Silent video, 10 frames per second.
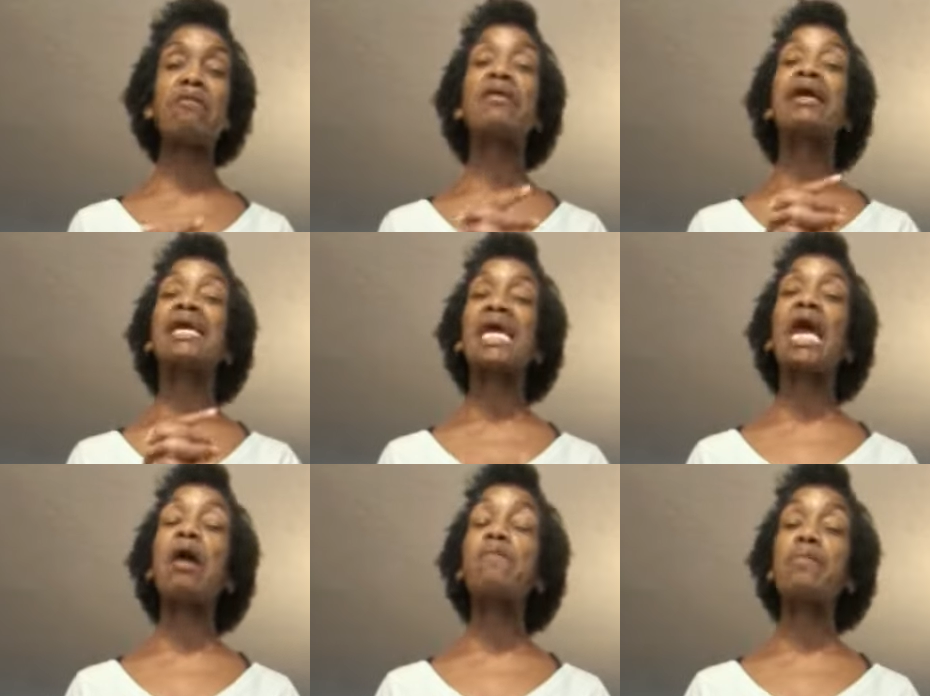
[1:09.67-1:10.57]
you.
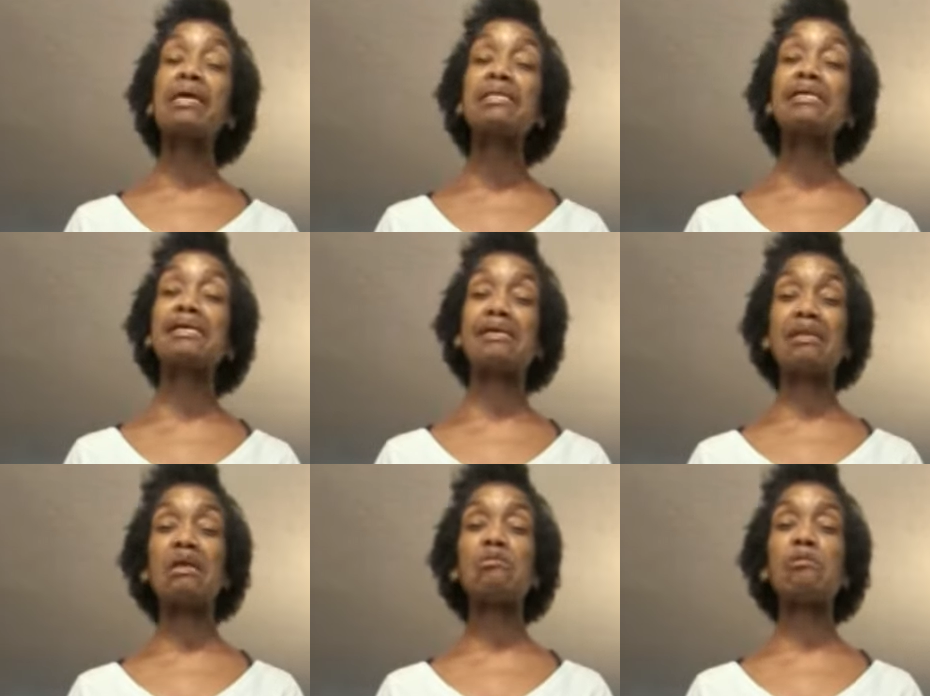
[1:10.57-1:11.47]
Can't wait to
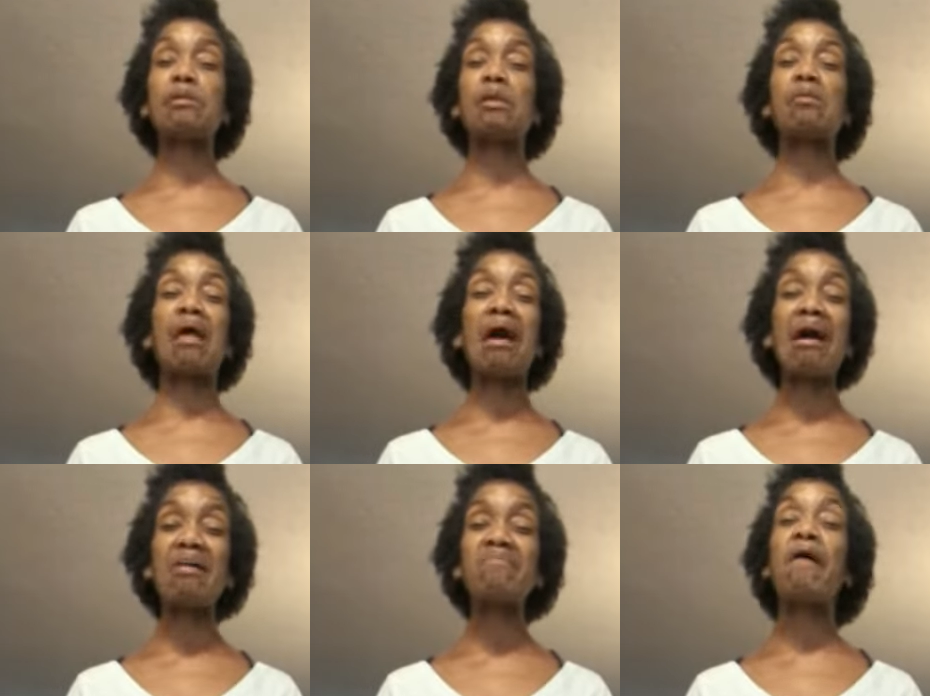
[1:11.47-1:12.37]
connect with you
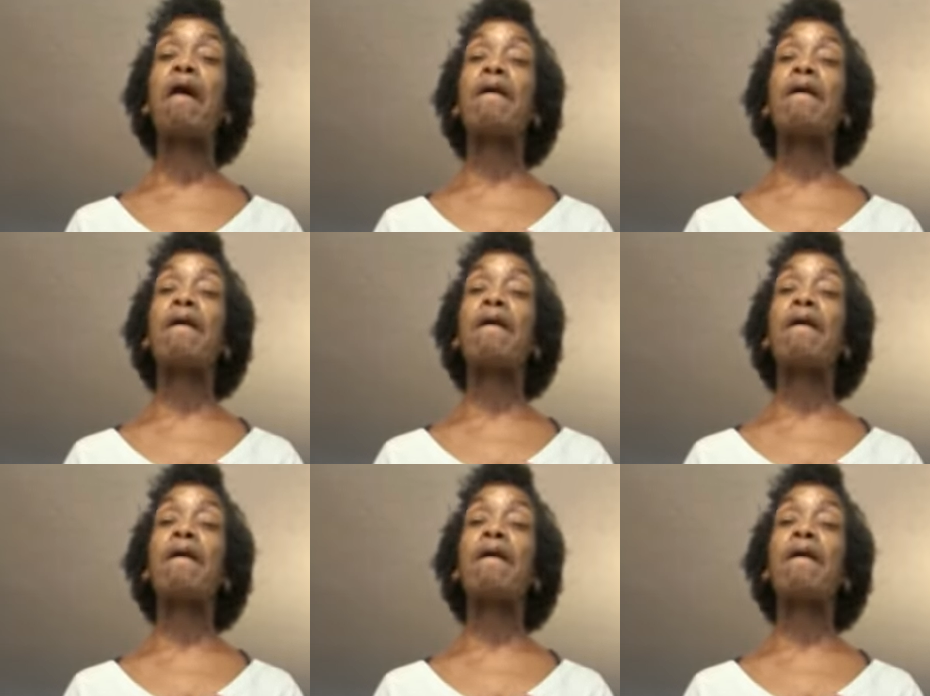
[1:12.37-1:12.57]
live